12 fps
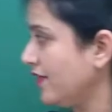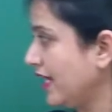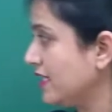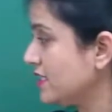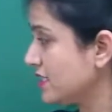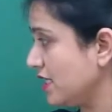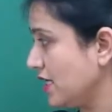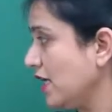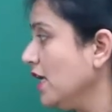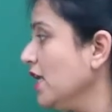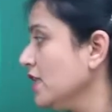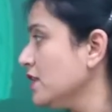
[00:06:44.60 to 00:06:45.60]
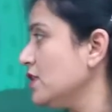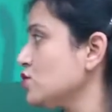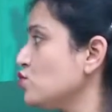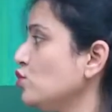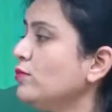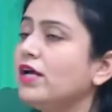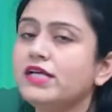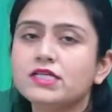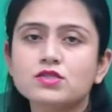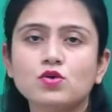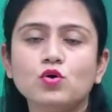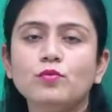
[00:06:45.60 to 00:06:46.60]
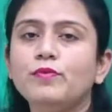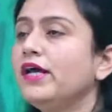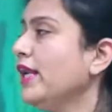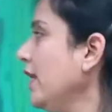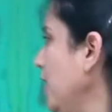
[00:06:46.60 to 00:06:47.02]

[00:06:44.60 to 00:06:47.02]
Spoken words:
can see the stoma is open, and